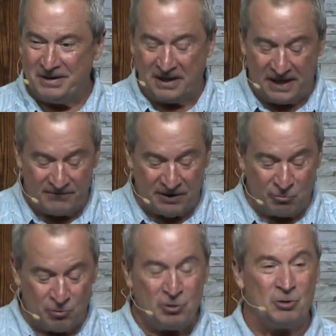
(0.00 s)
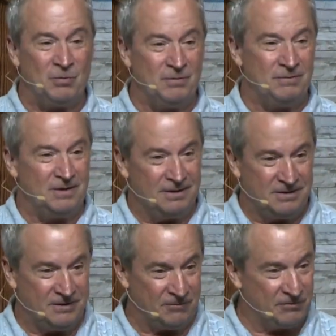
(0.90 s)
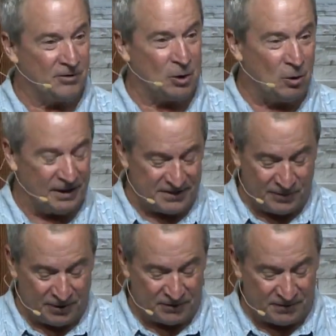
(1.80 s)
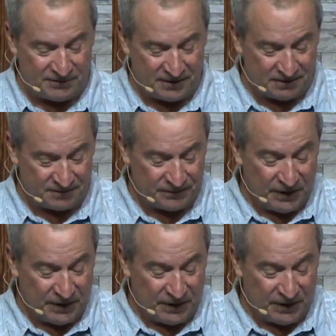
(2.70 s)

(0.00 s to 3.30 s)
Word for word: giving room to, for the Holy Spirit to fill.